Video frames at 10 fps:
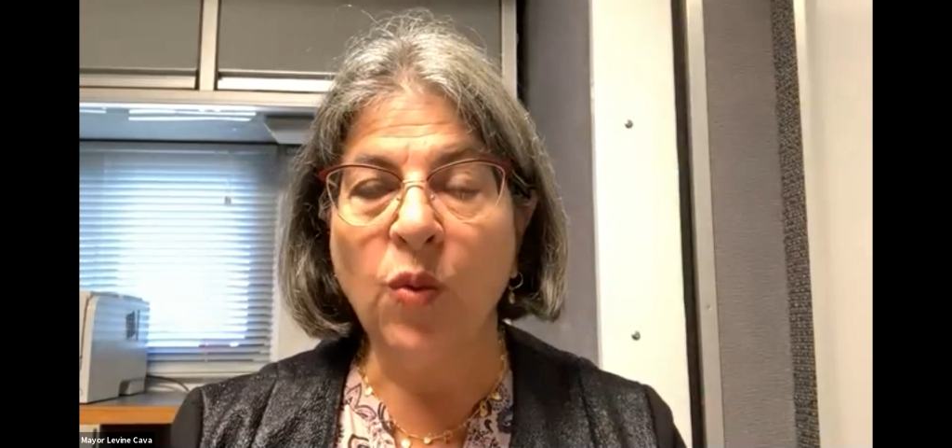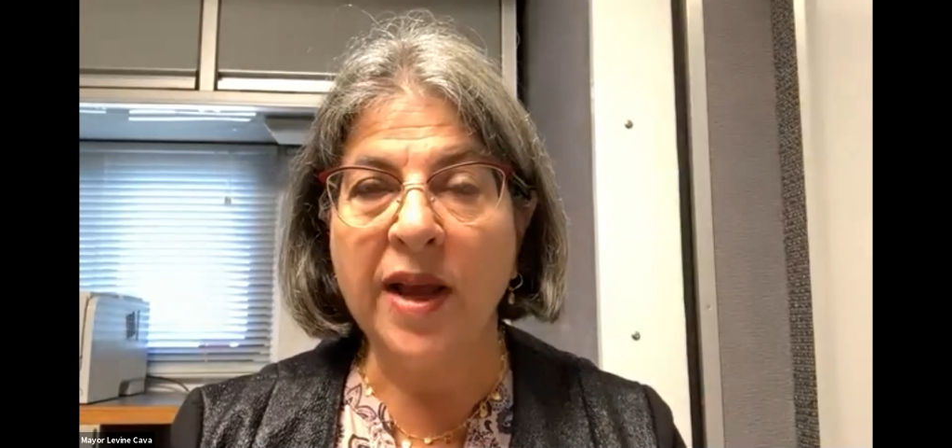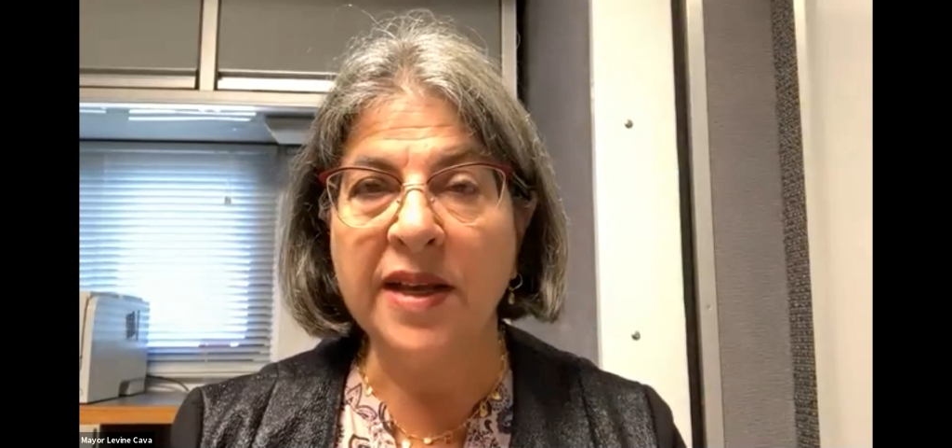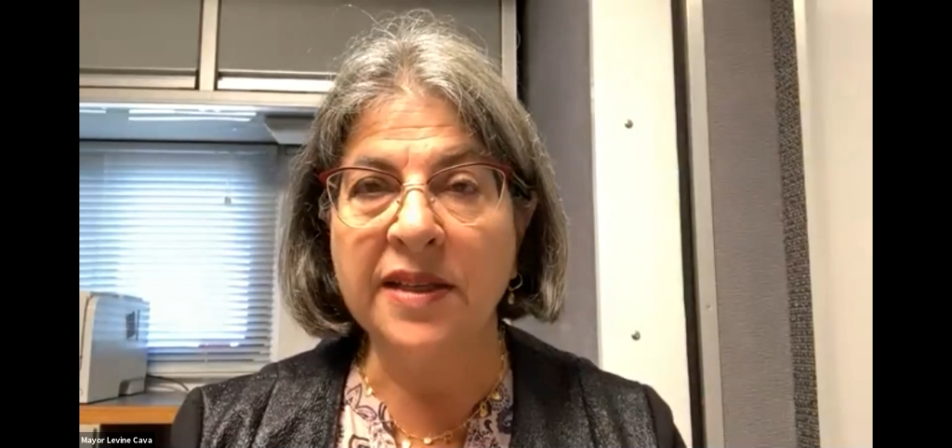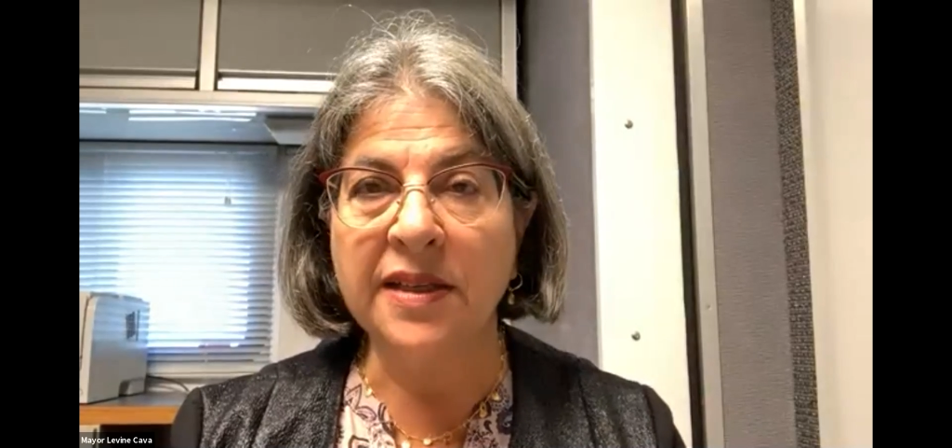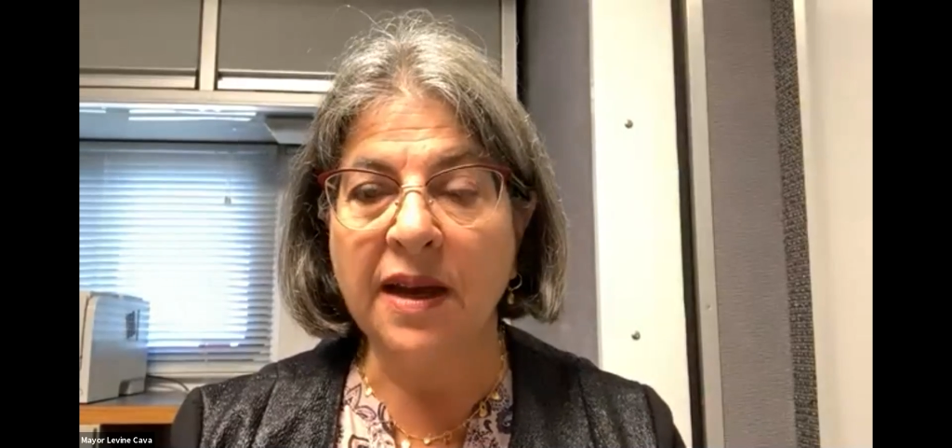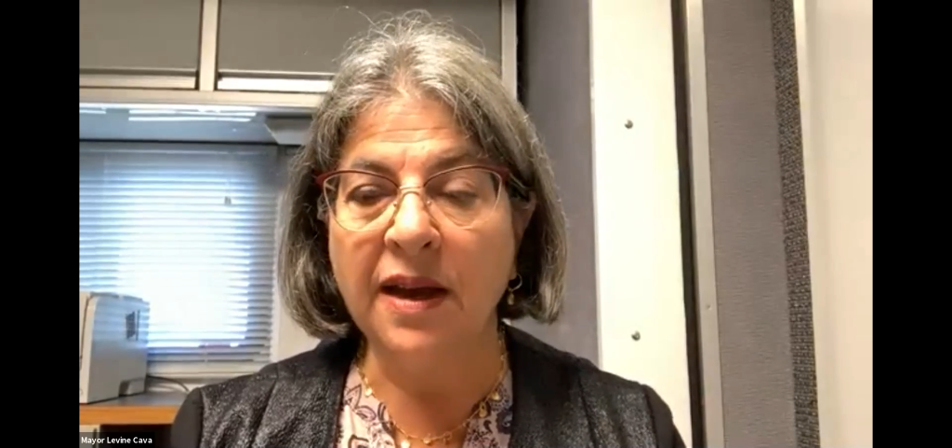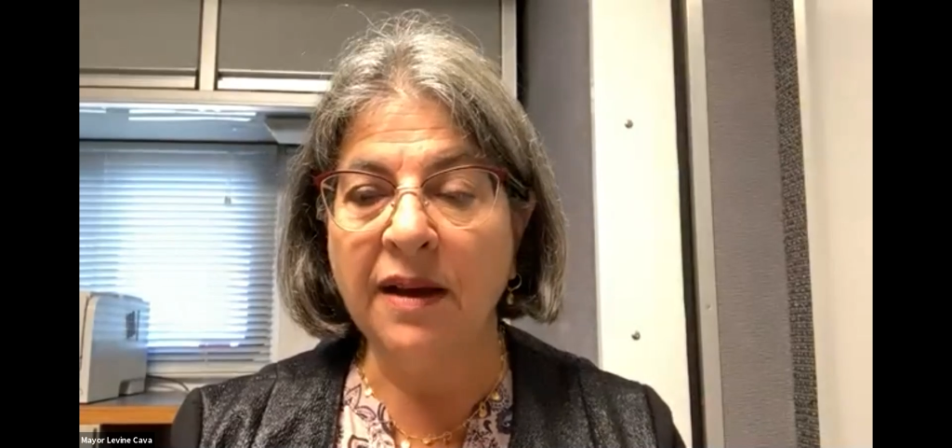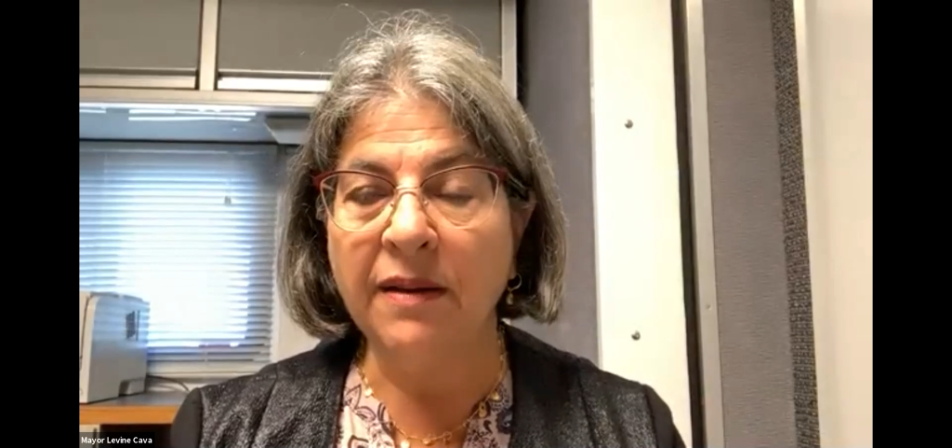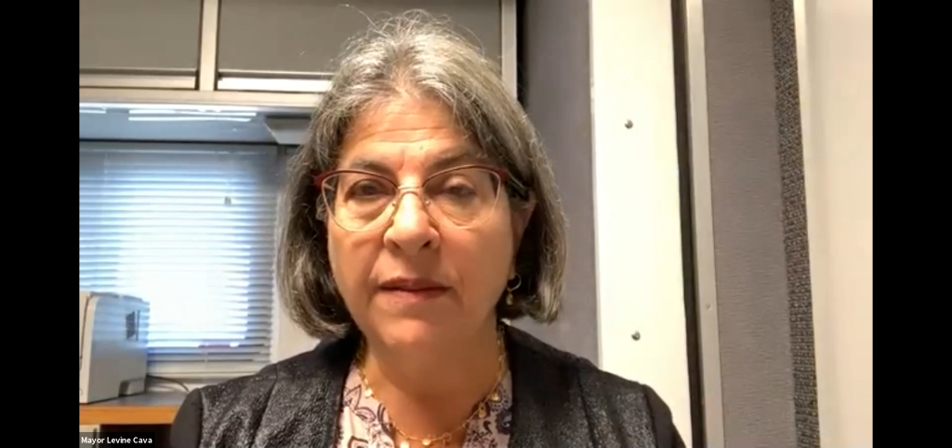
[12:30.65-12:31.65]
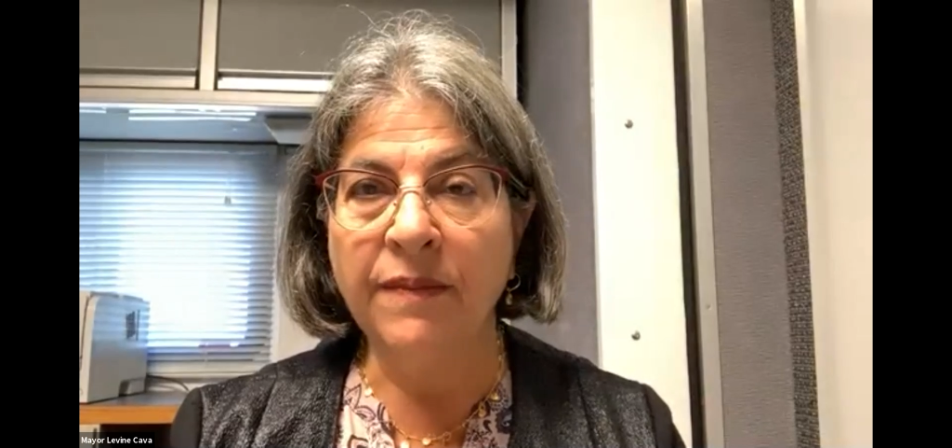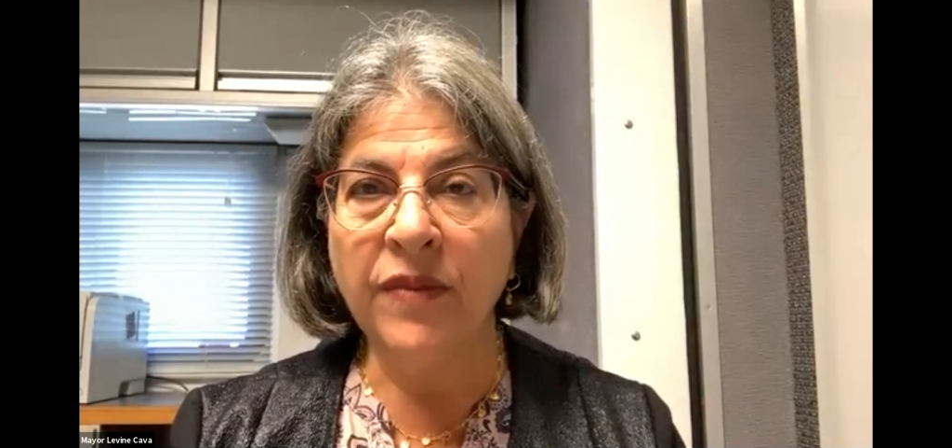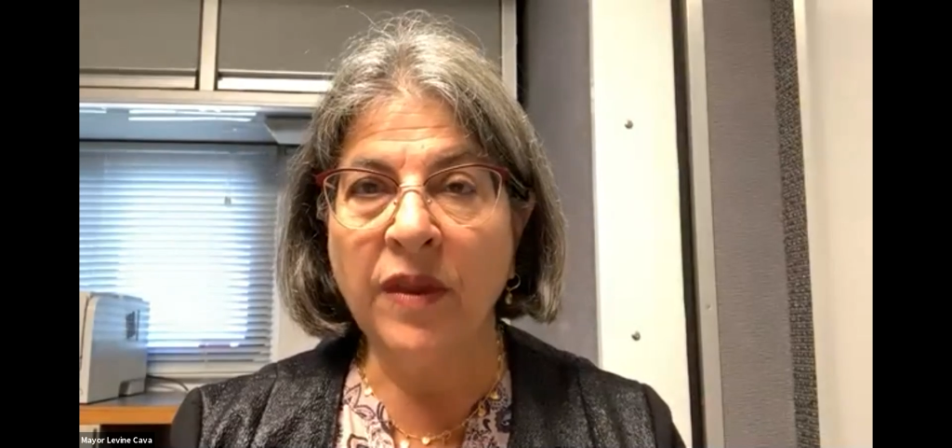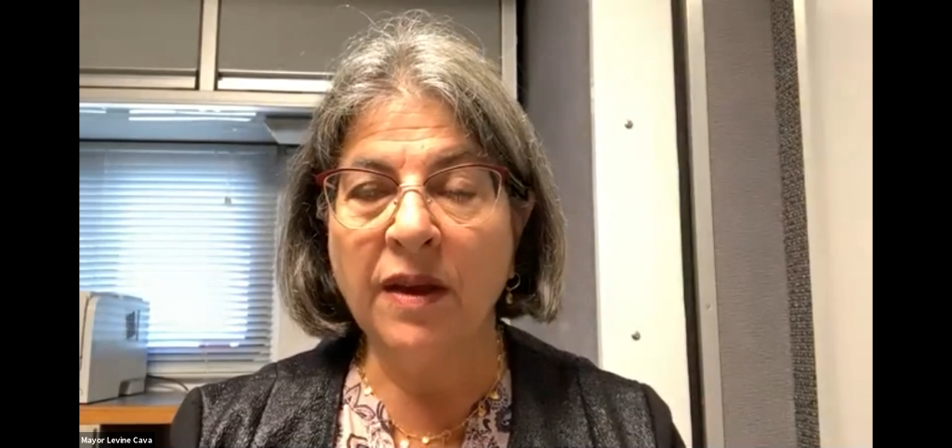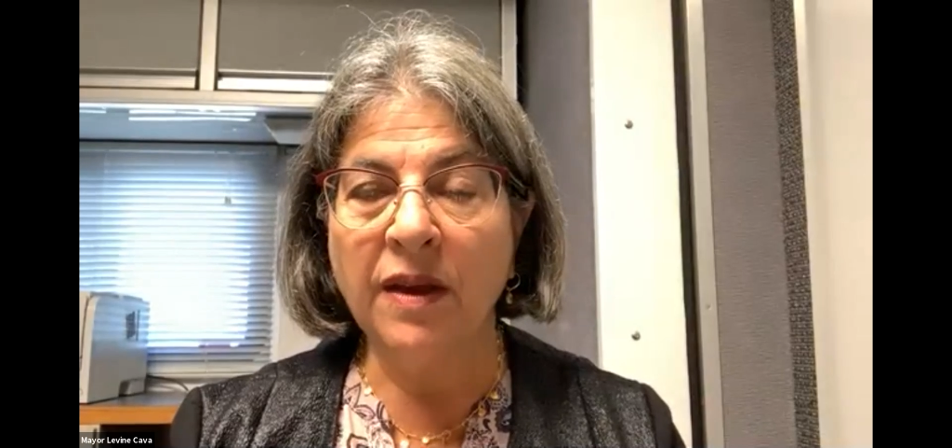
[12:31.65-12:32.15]
ways
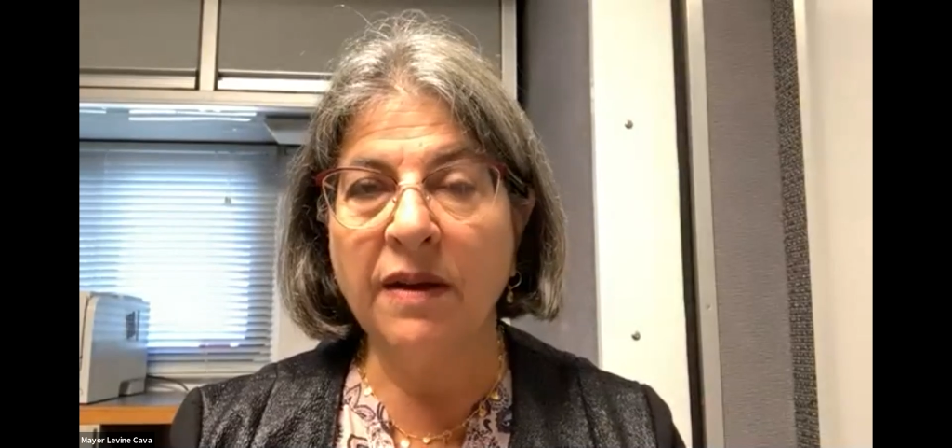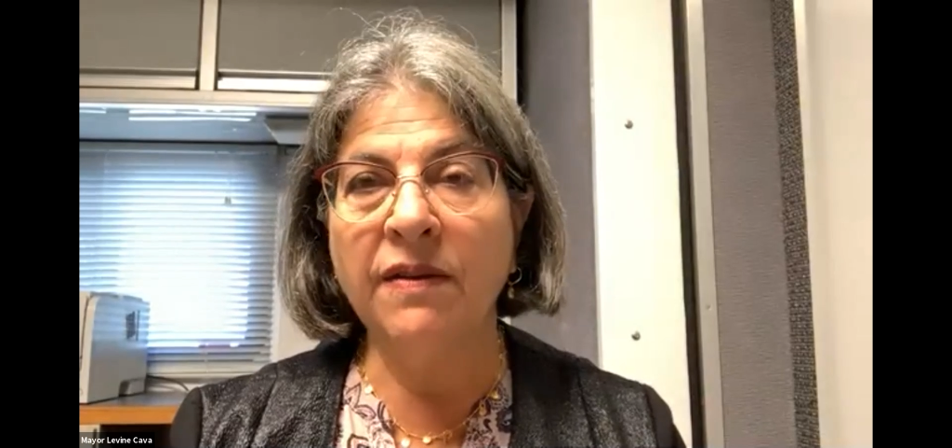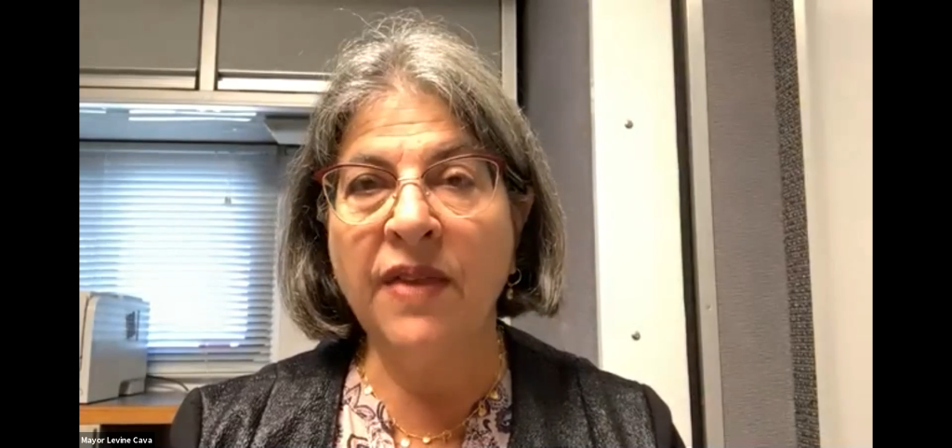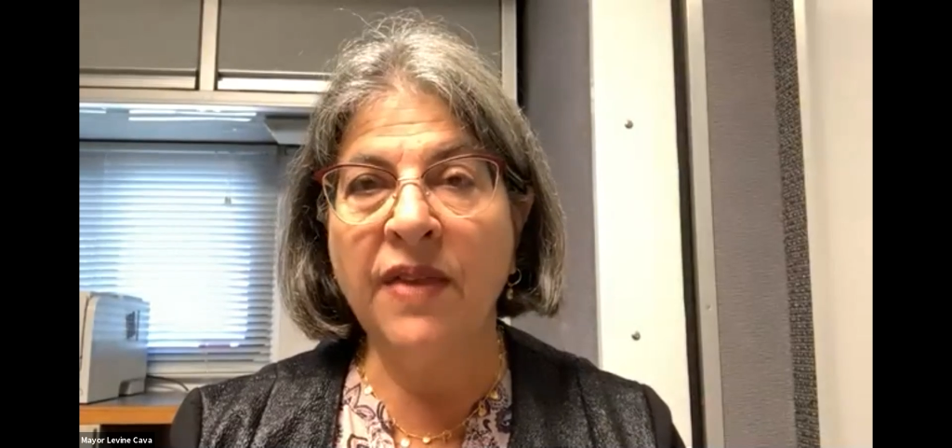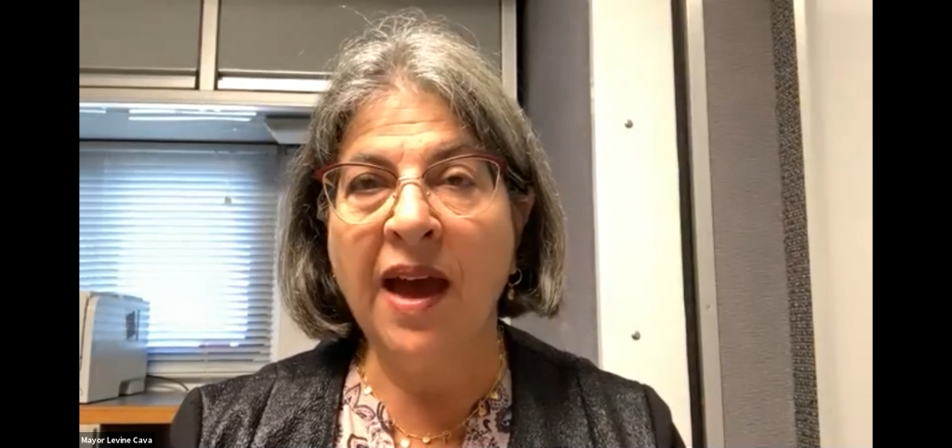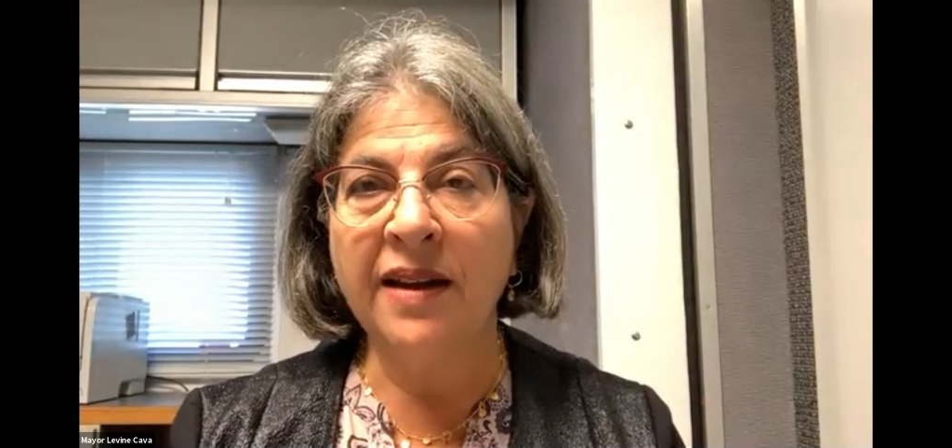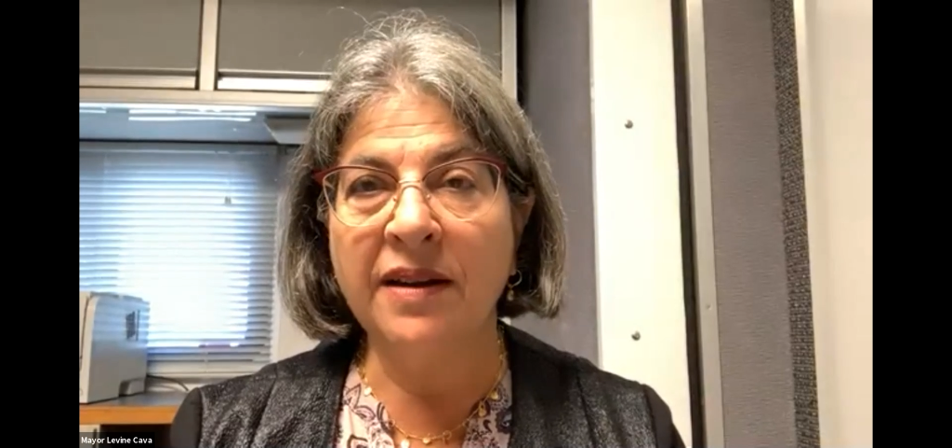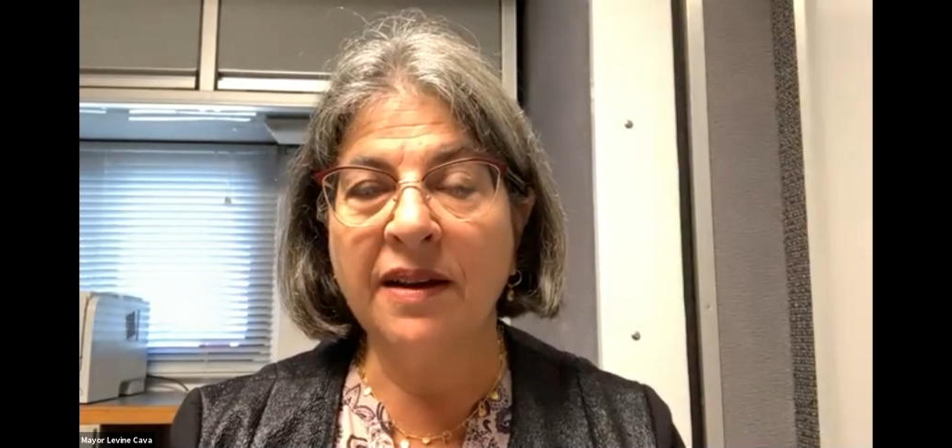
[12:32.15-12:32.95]
that,